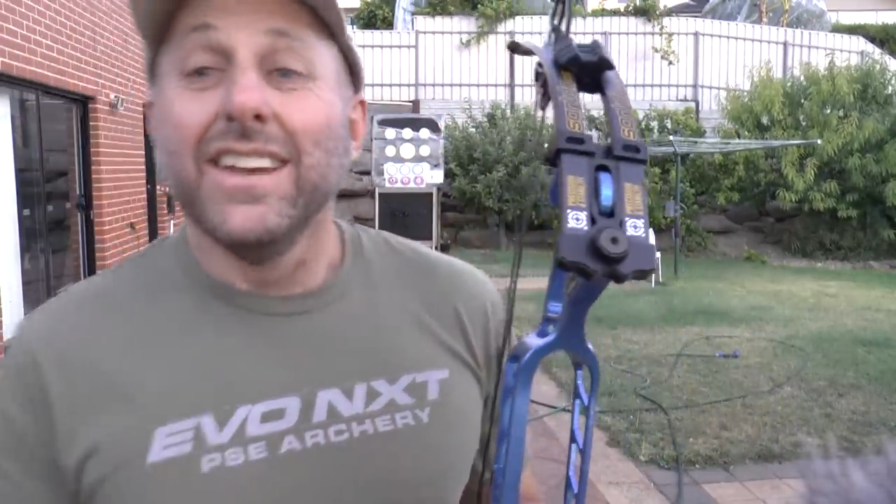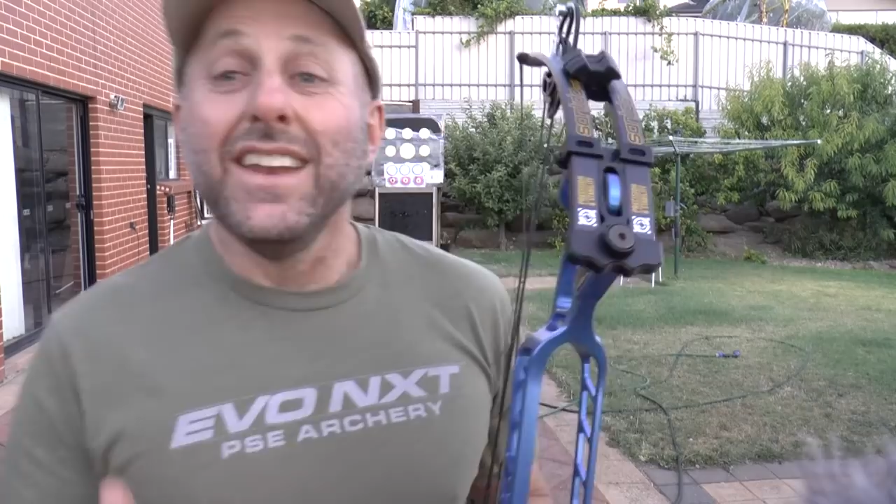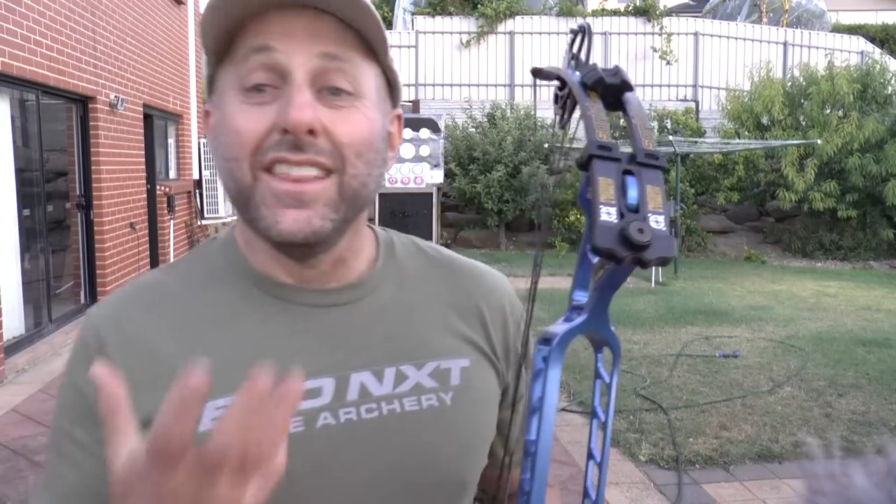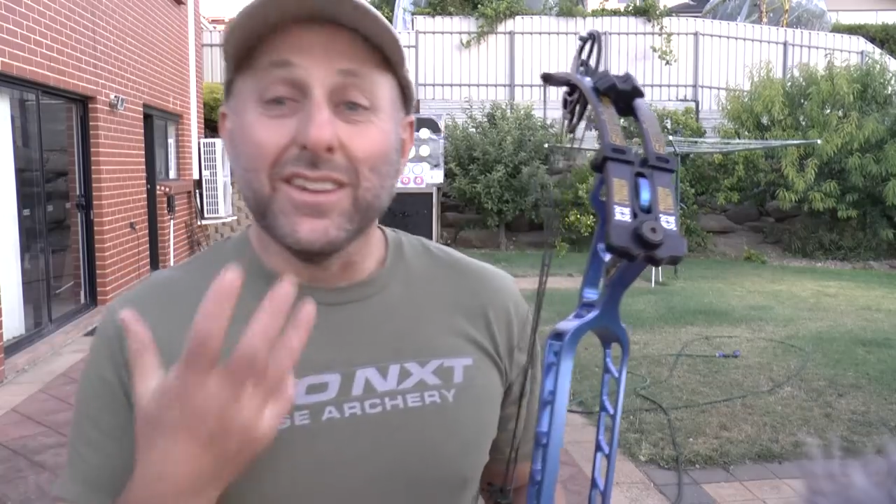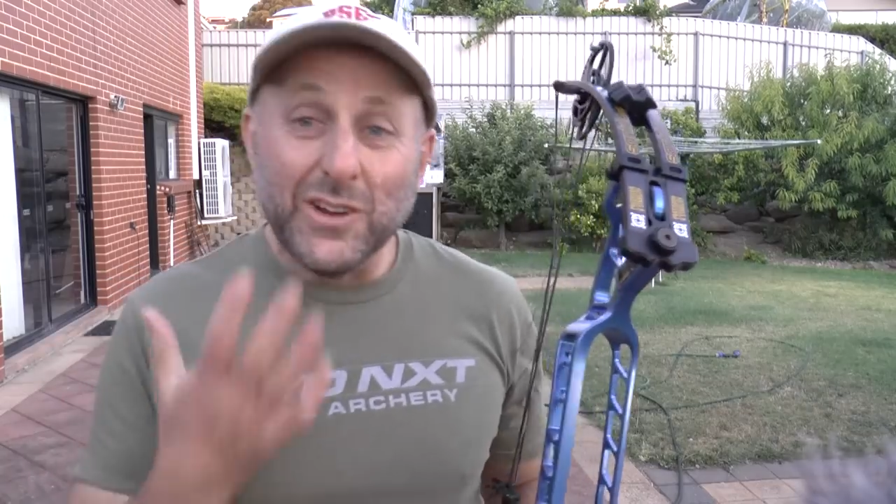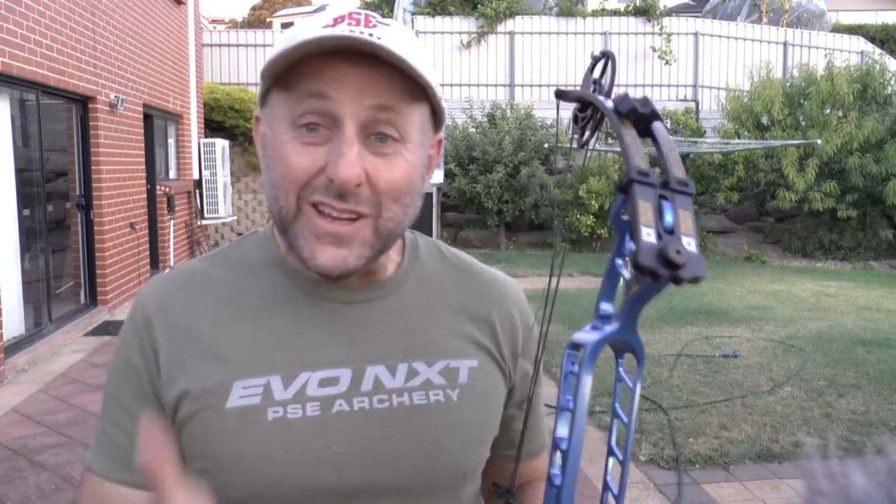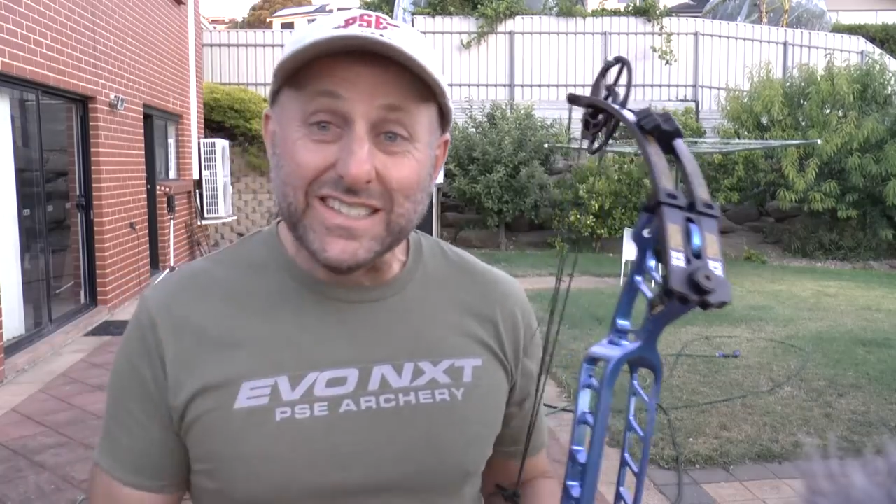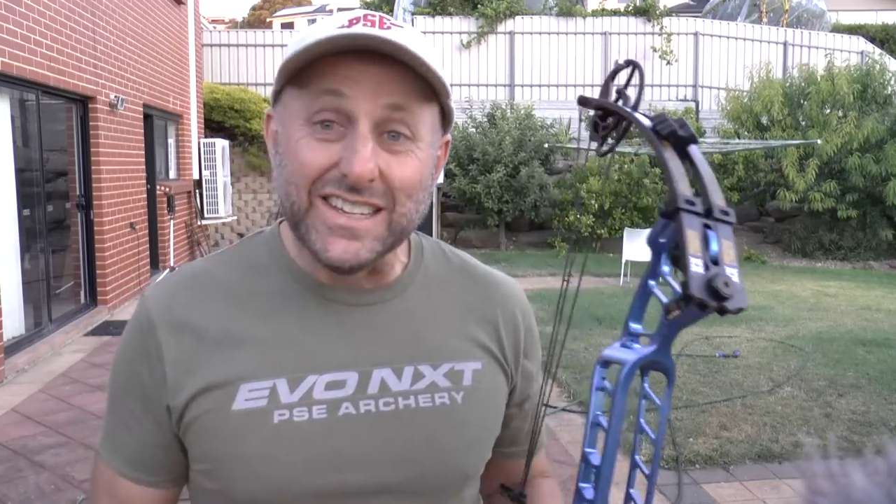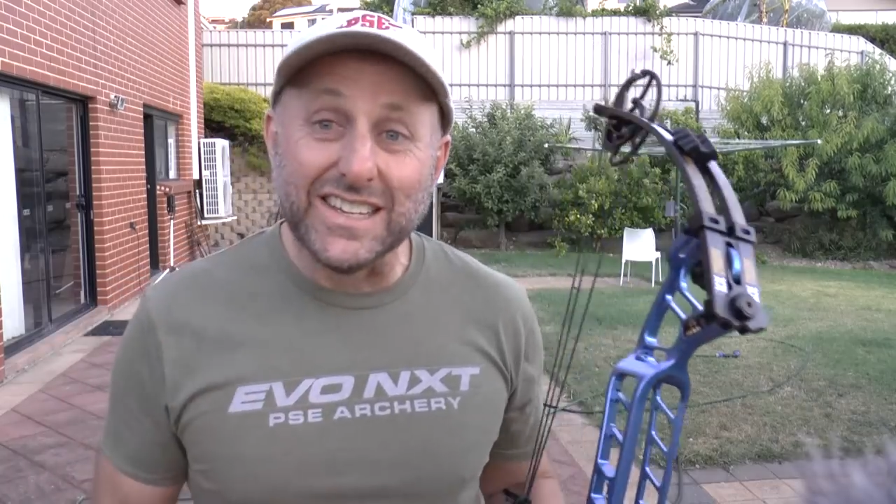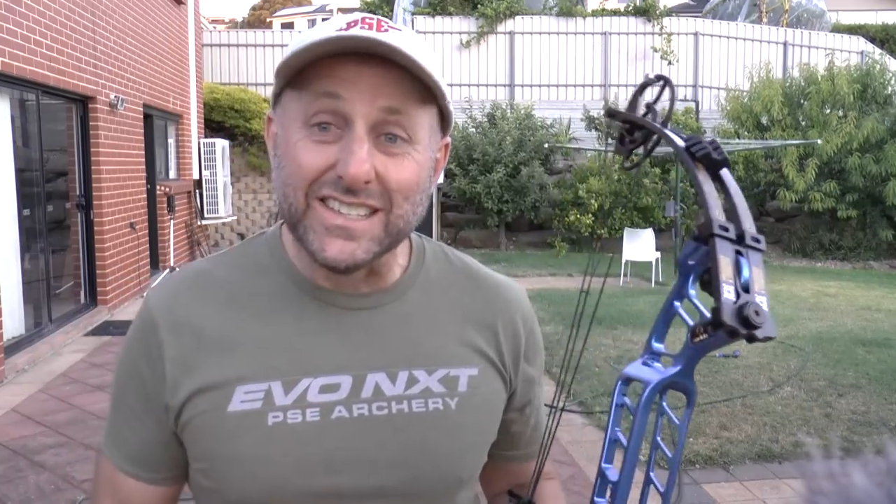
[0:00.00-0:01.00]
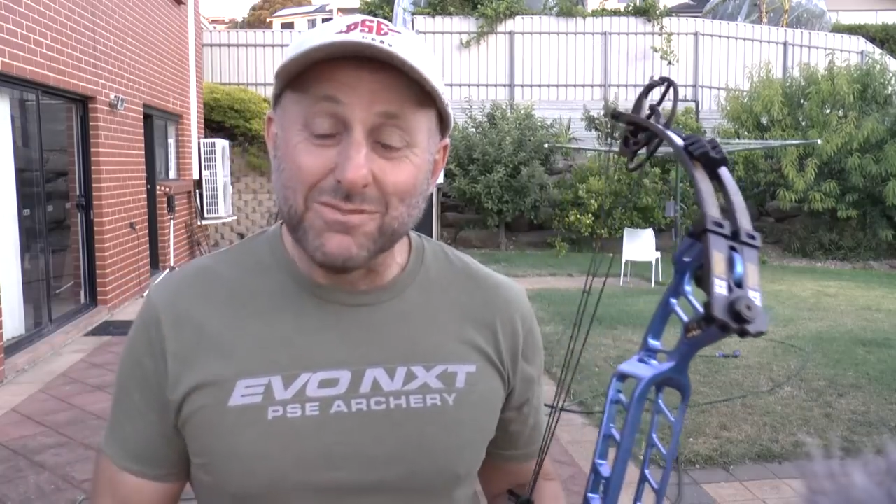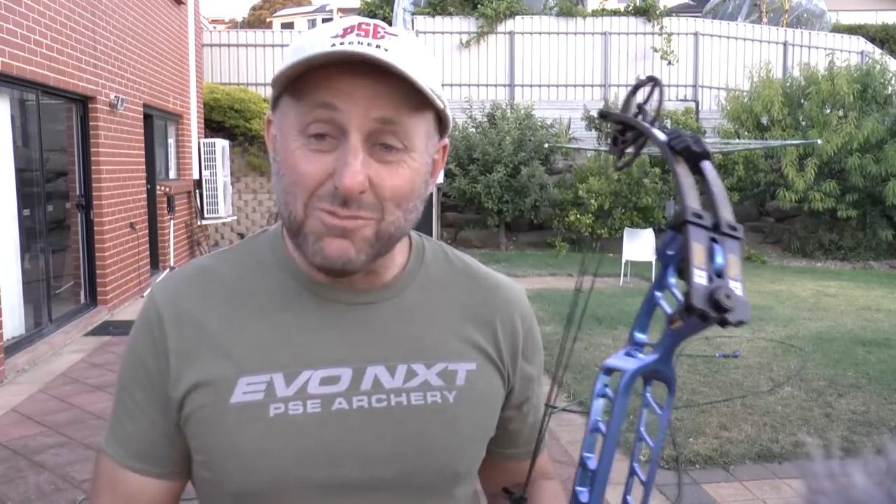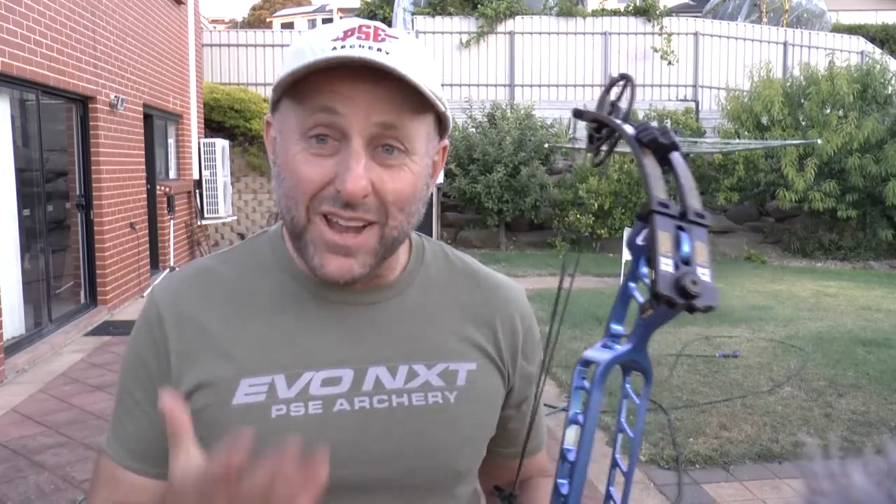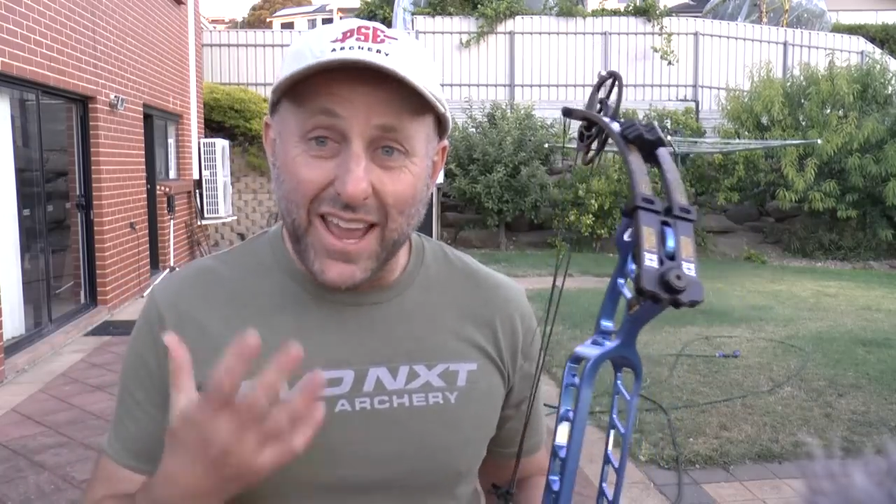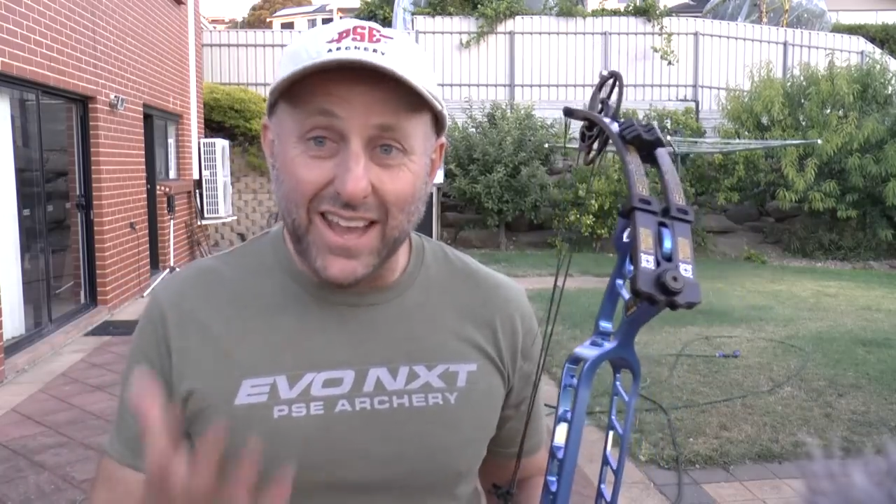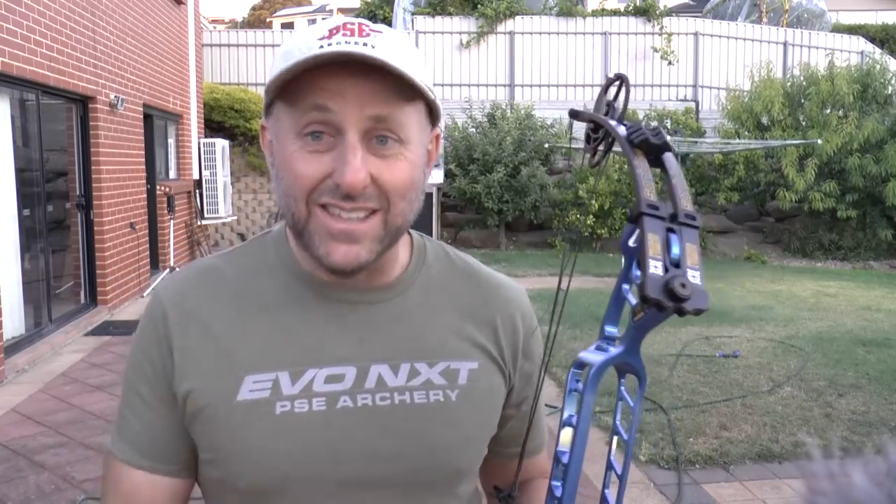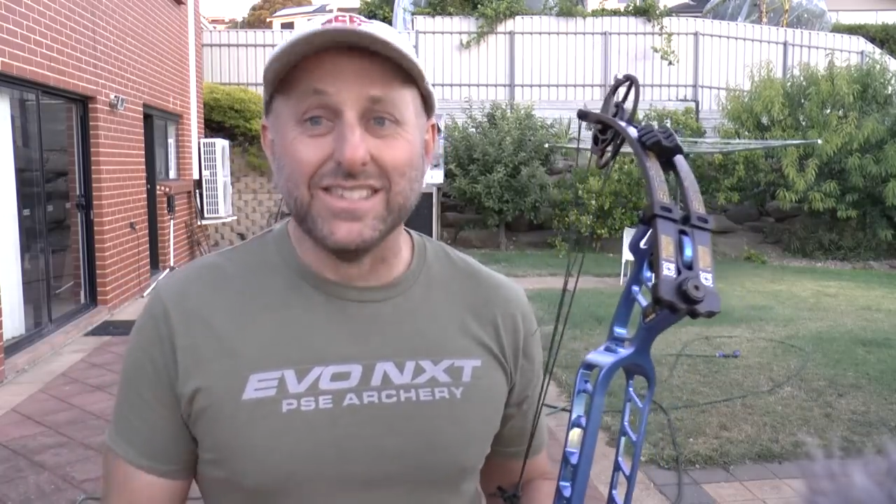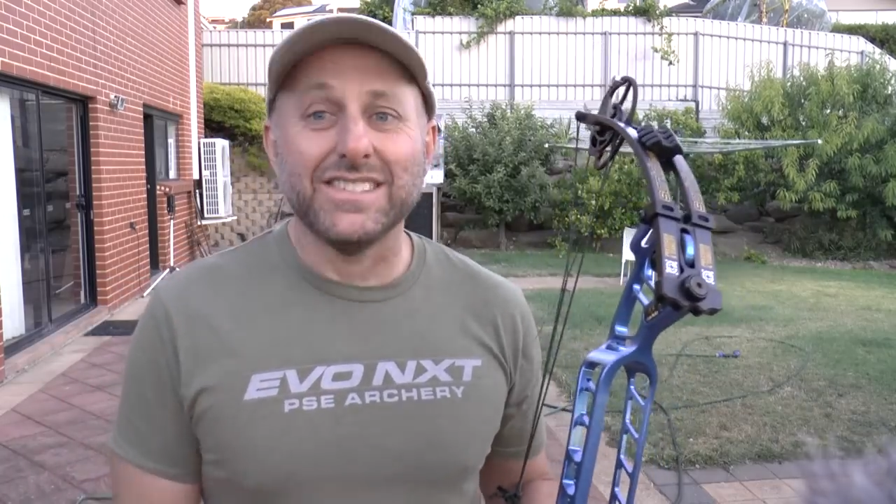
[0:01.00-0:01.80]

Now the question is, how's